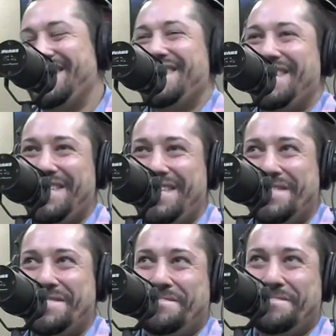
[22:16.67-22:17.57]

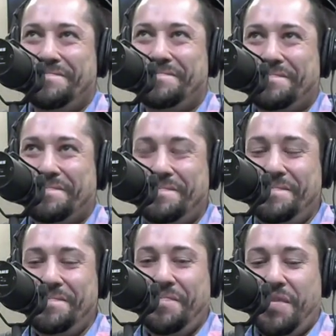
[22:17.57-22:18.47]

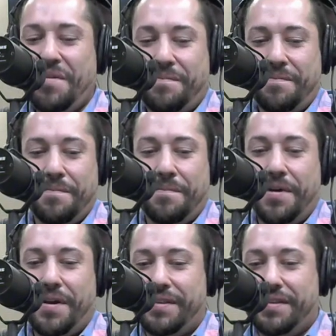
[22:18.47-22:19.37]

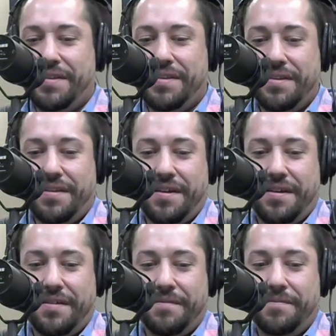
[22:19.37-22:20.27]
But
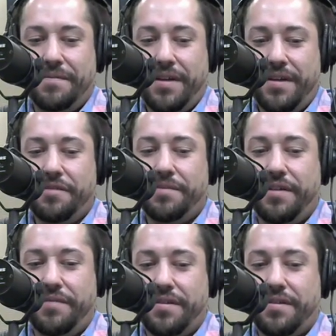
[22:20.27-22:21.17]
I do believe
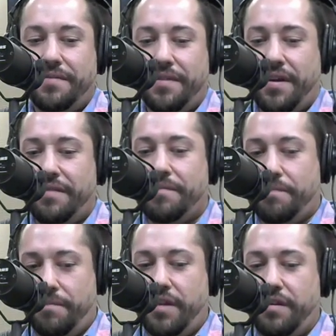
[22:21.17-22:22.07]
it is up to that
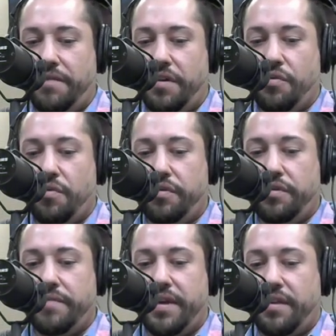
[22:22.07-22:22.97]
individual to
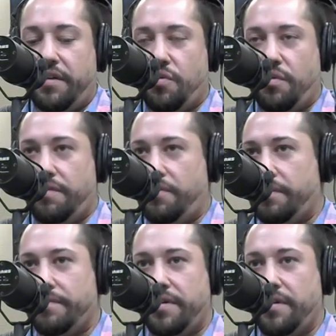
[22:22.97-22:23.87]
make that choice for
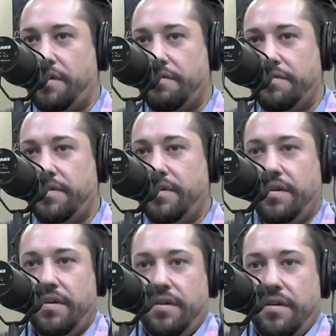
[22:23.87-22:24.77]
themselves.
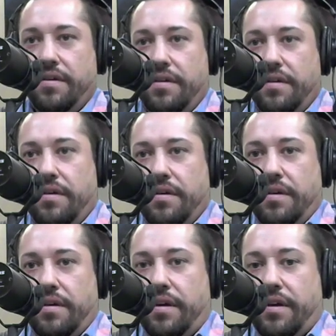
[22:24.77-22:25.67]

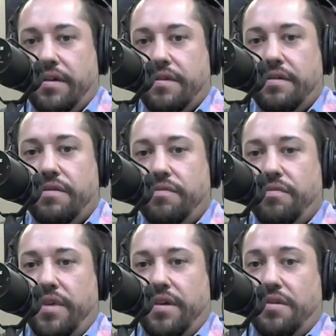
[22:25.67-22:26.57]
And
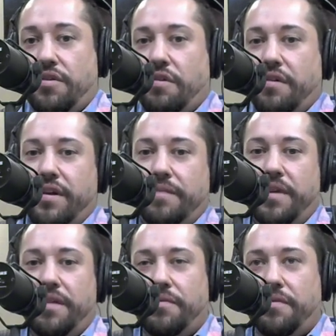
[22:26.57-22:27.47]
we as a Cherokee
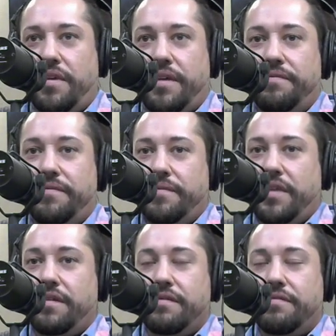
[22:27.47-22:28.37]
people, and